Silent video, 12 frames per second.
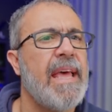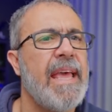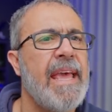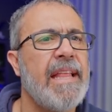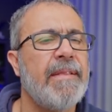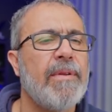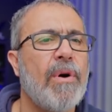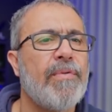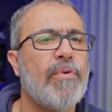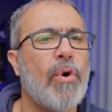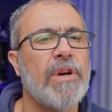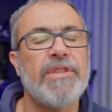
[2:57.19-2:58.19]
And
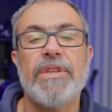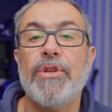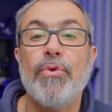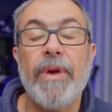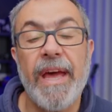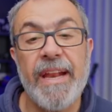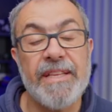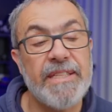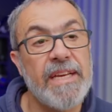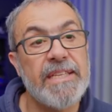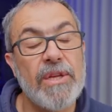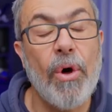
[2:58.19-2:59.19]
of course you can adjust